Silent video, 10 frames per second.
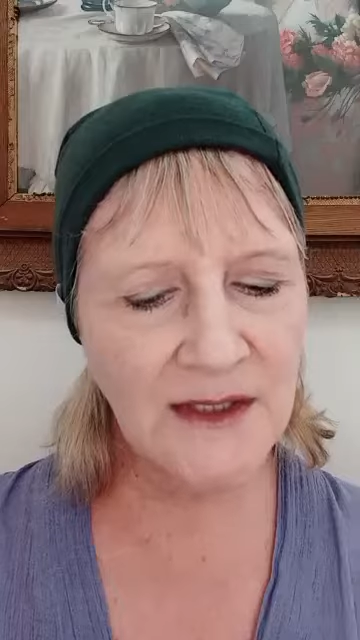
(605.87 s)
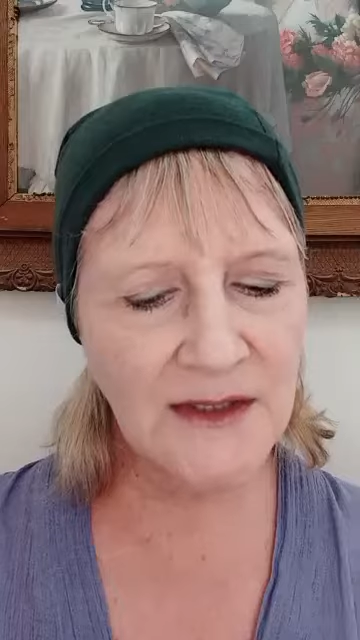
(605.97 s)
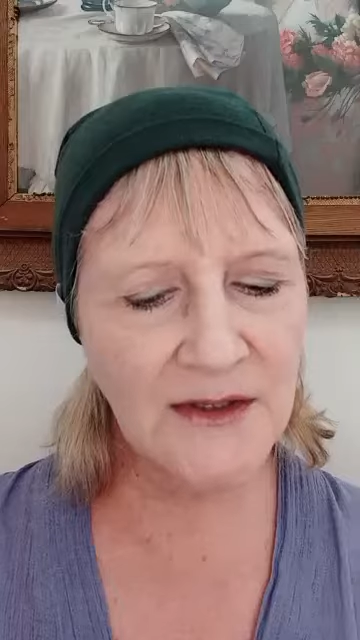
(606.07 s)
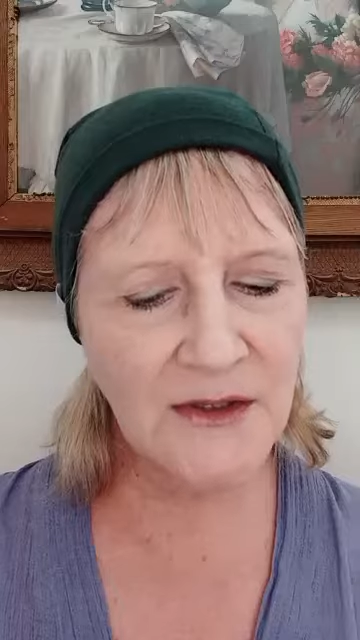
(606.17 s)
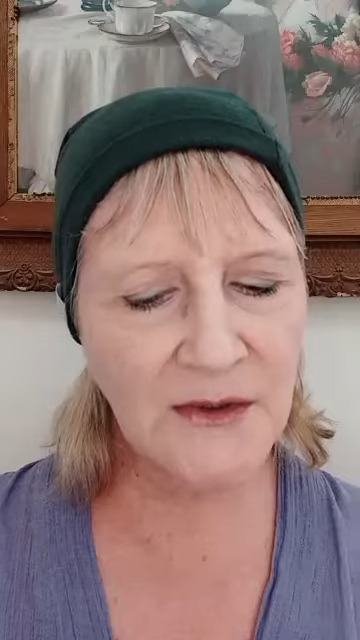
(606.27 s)

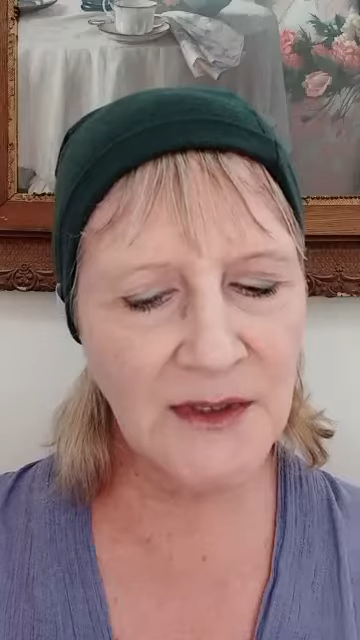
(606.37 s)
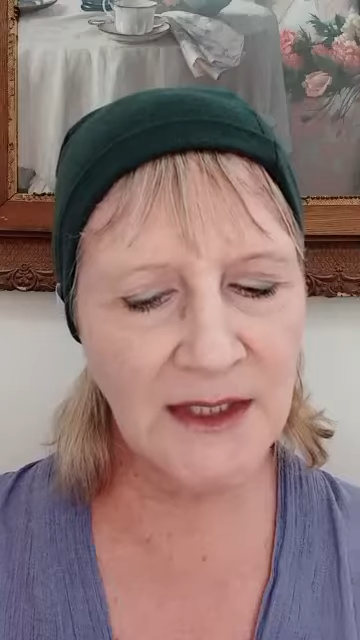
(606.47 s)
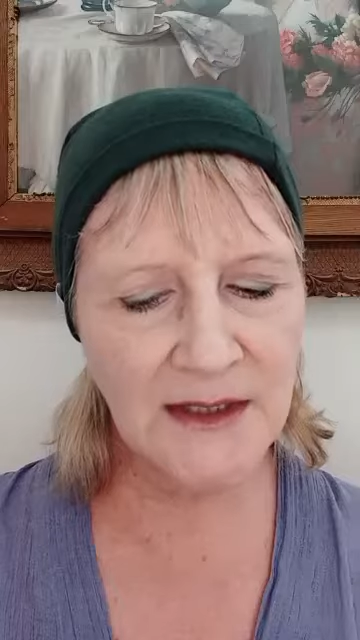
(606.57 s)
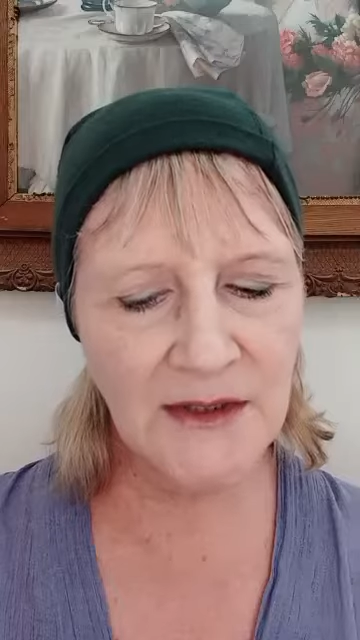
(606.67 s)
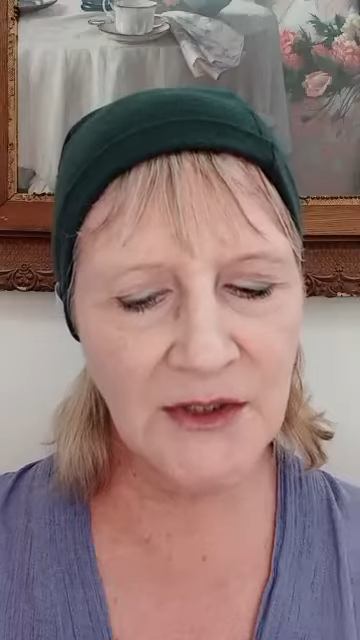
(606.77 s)
this stone
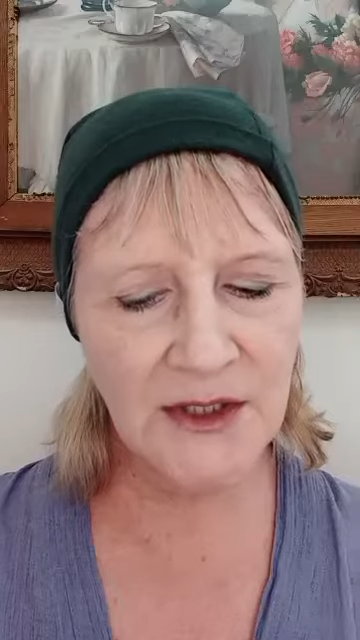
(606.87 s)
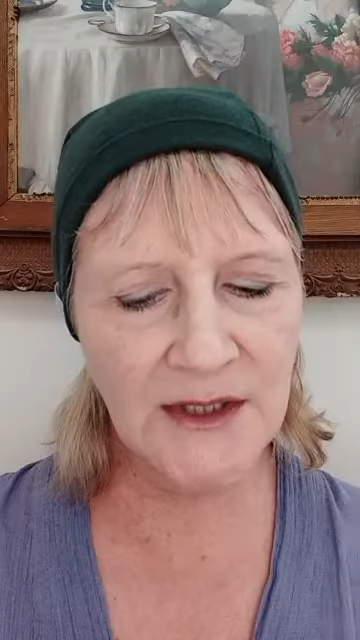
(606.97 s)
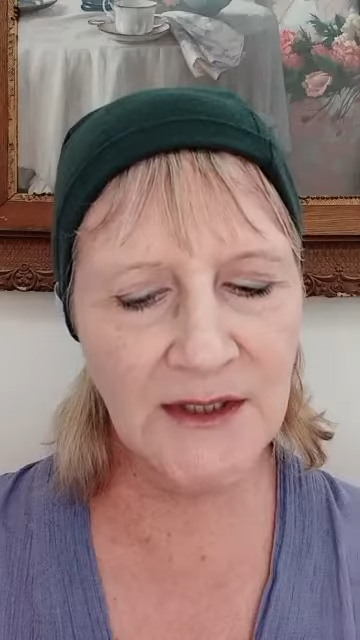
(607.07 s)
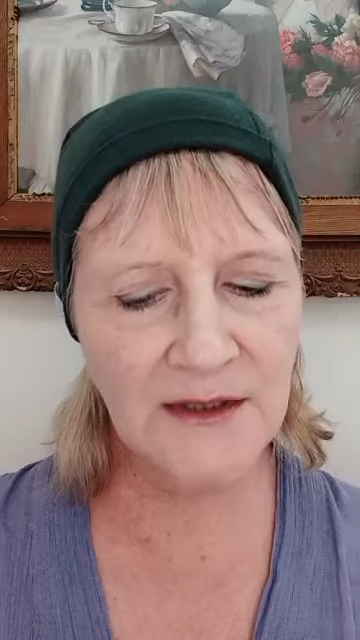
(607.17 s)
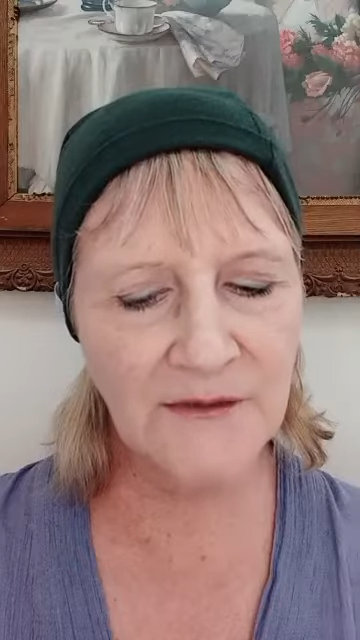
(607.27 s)
is
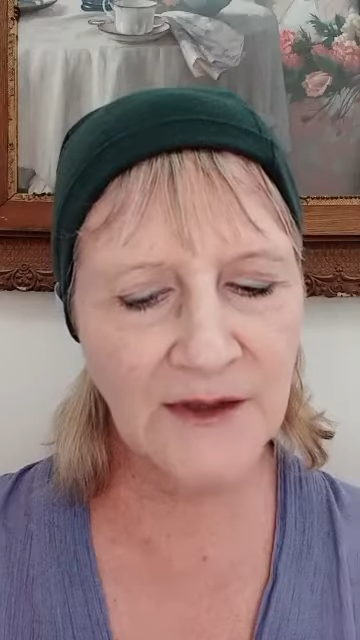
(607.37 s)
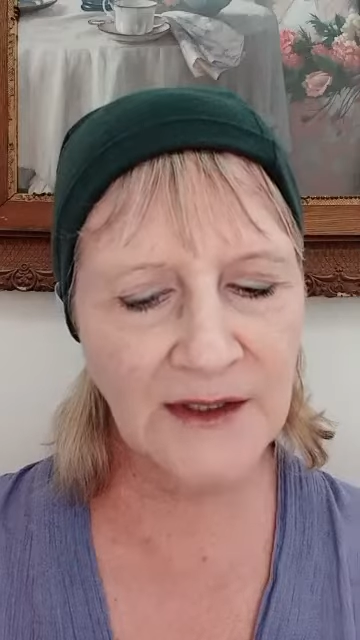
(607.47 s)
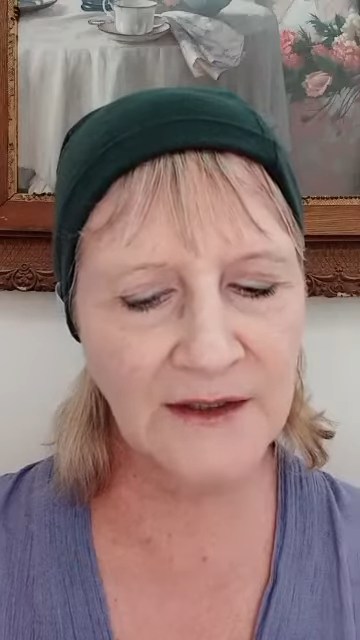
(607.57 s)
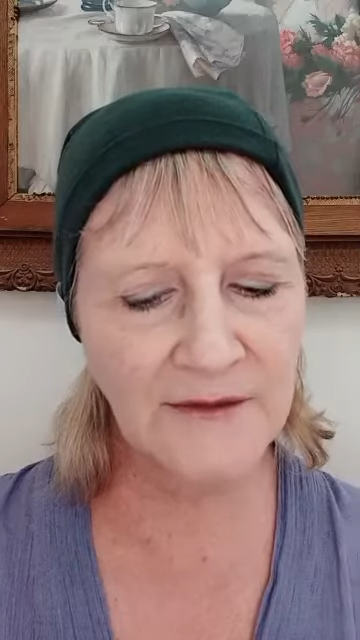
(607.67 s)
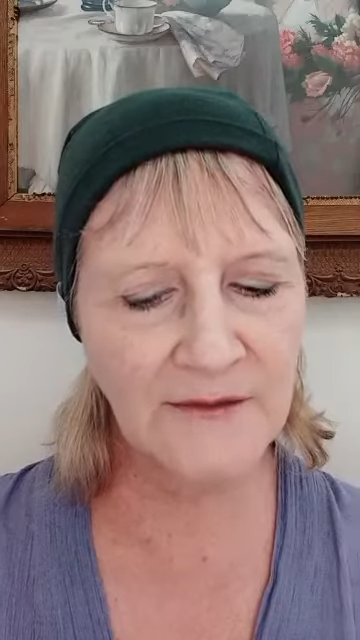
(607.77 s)
just as
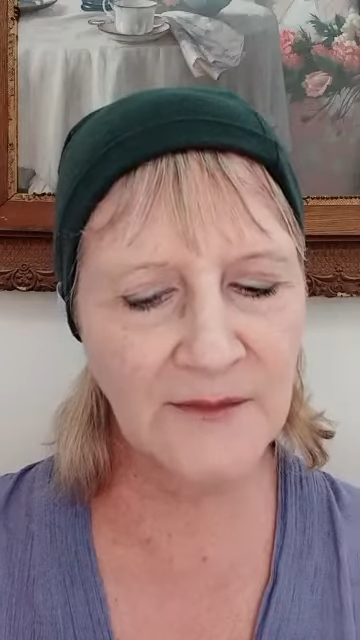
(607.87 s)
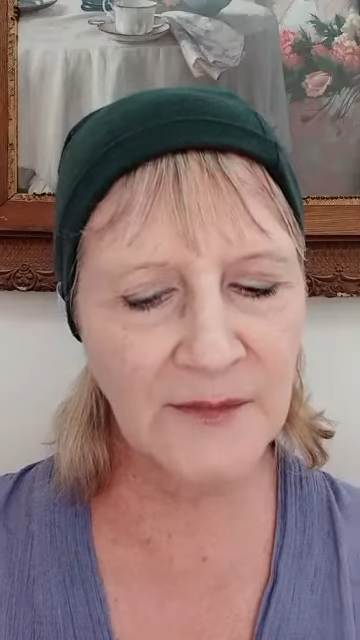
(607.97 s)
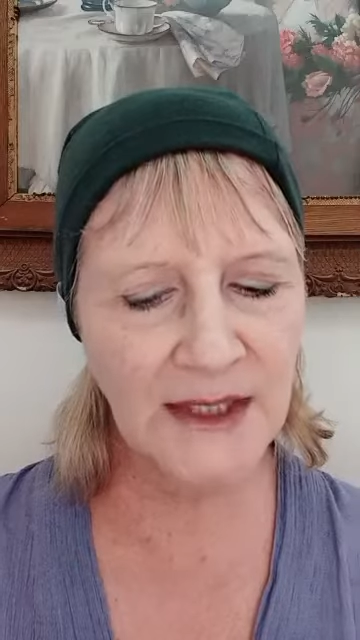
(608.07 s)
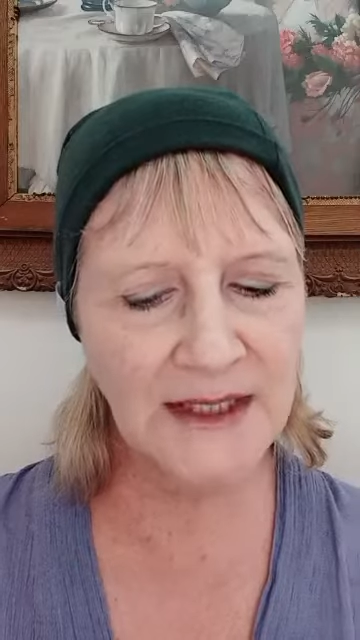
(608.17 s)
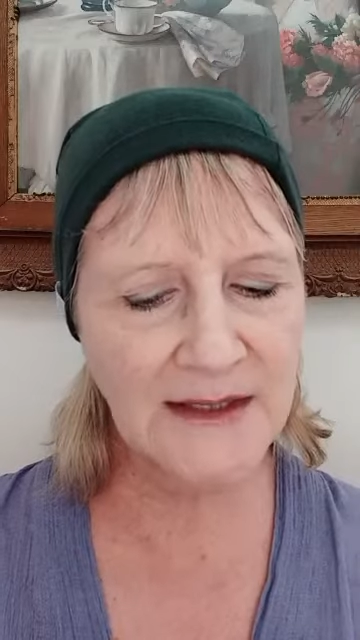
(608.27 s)
effective
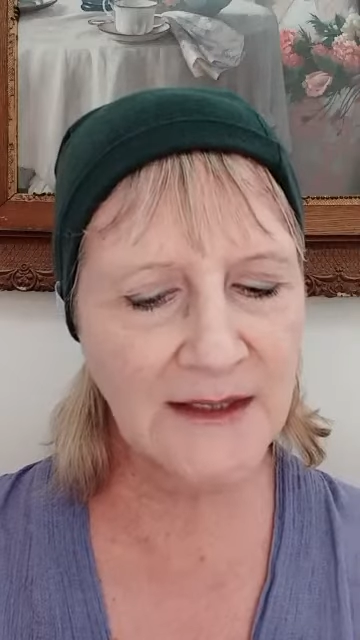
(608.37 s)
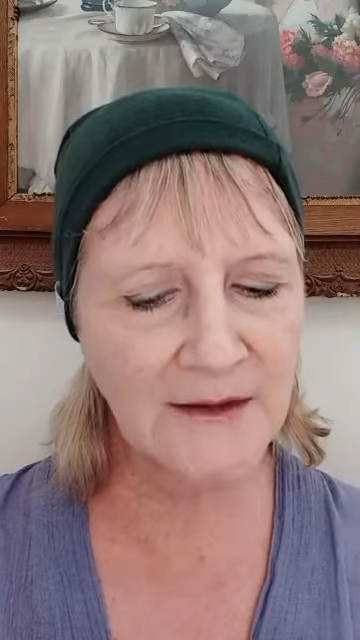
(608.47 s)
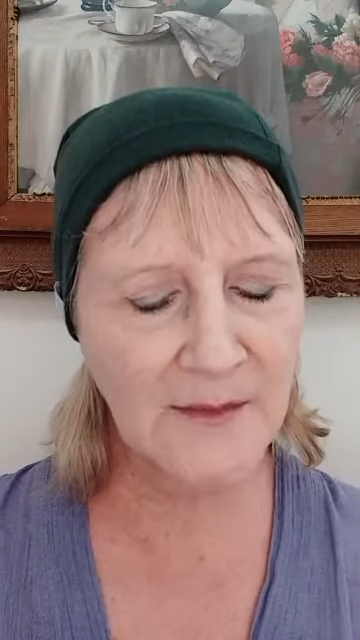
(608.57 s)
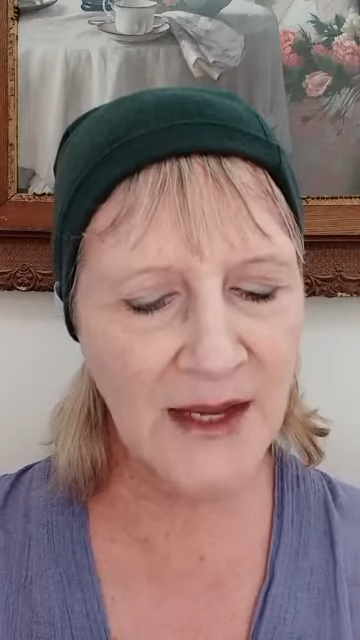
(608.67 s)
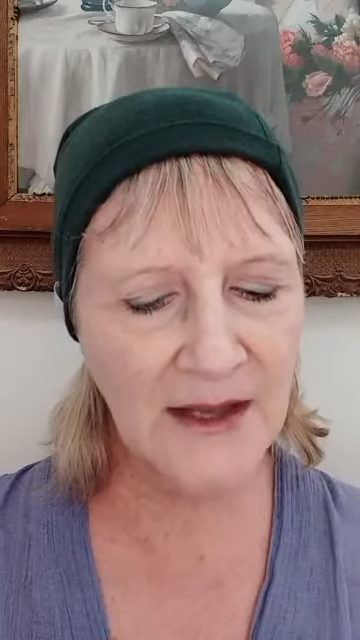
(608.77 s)
placed
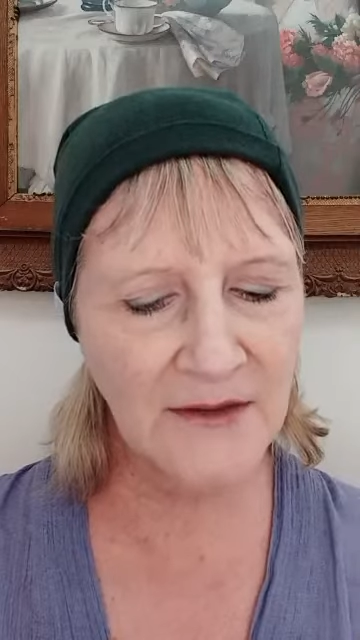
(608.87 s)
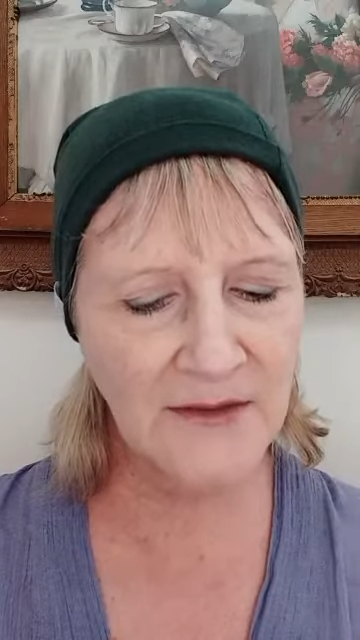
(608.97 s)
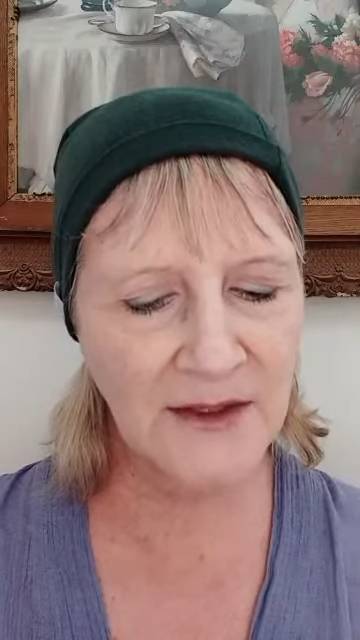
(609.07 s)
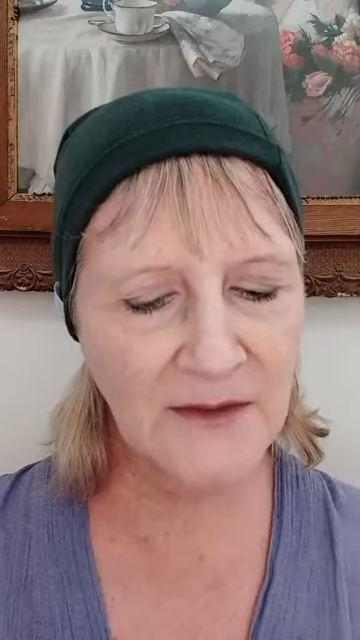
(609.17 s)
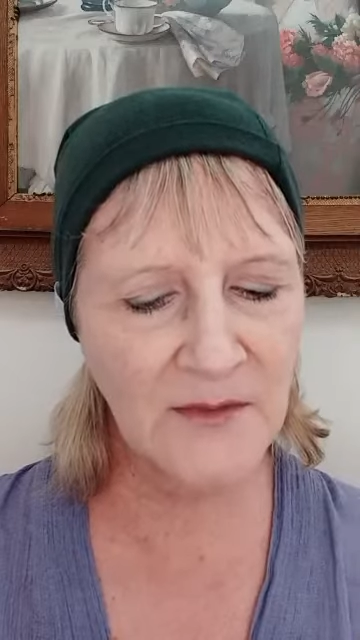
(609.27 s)
in the
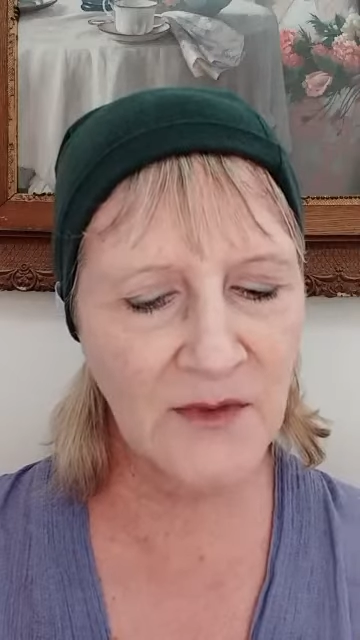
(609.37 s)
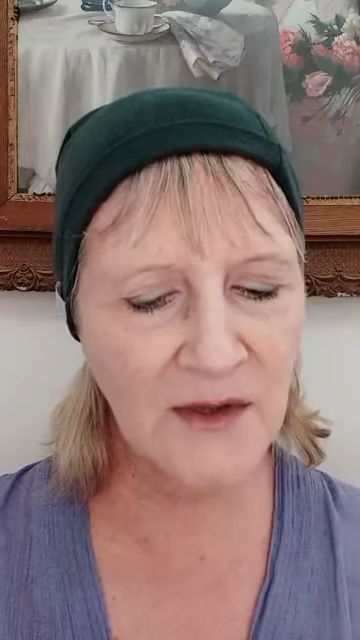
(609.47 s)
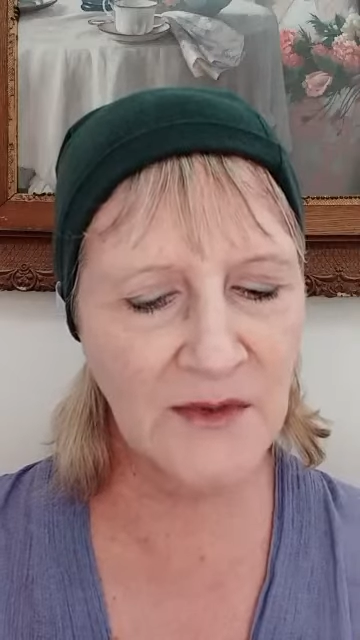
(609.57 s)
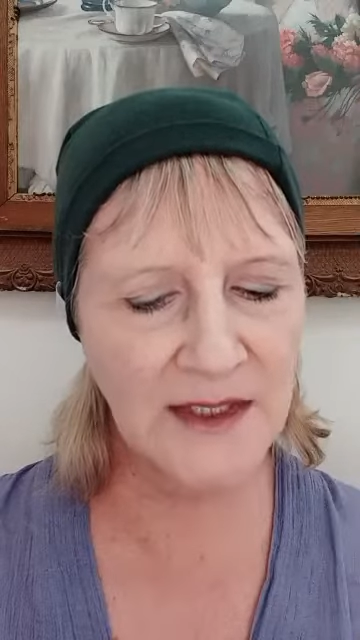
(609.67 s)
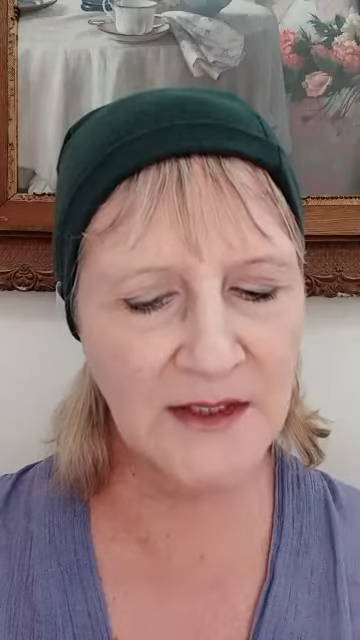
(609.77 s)
bathtub
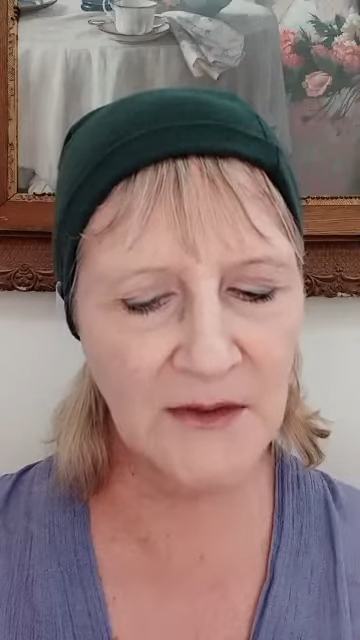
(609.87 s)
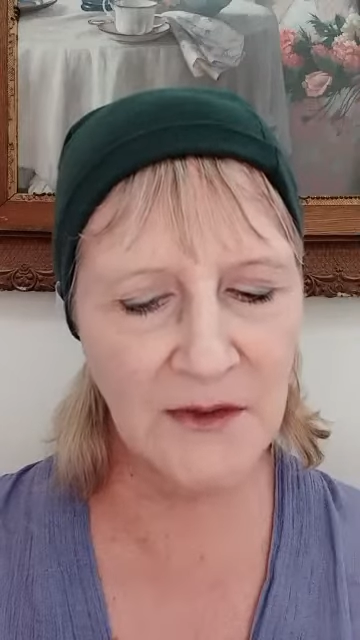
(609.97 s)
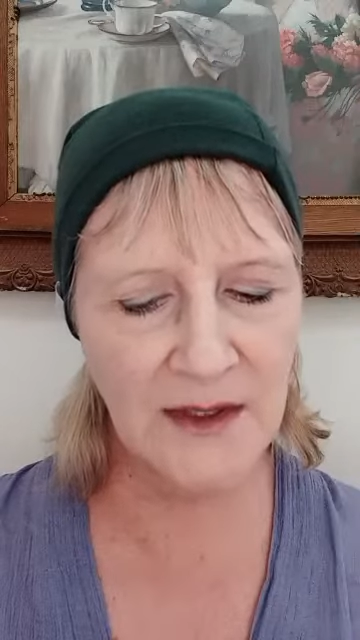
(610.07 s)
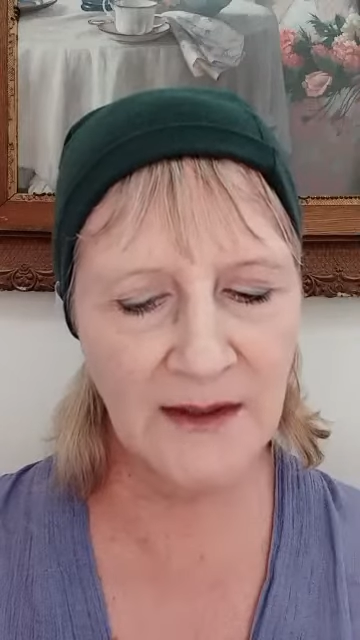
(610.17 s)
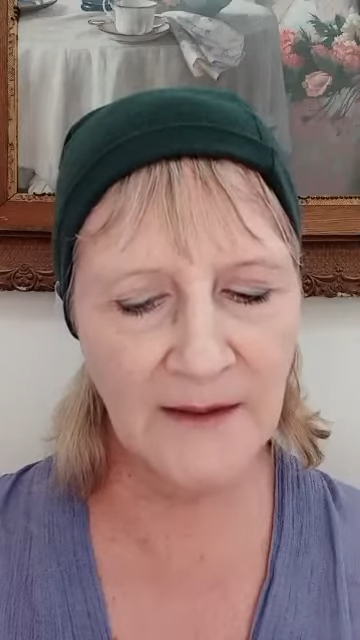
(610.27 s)
while we
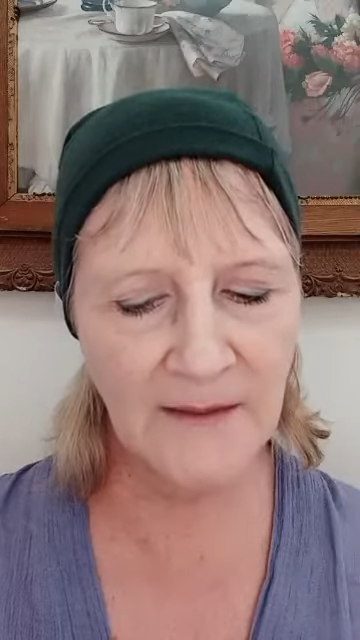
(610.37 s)
soak,